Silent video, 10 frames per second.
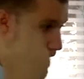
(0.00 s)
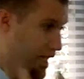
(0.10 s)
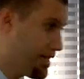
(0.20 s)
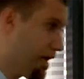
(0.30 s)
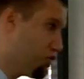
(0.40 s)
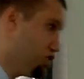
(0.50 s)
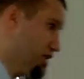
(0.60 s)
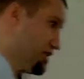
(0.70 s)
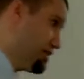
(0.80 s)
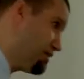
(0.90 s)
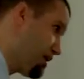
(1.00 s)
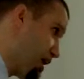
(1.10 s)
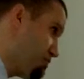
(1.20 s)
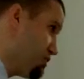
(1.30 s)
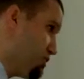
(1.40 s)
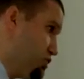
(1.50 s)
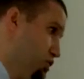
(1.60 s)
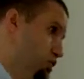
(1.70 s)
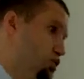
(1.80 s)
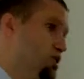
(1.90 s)
and now Jesus had come to the
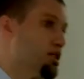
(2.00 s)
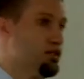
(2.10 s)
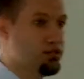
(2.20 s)
Jews,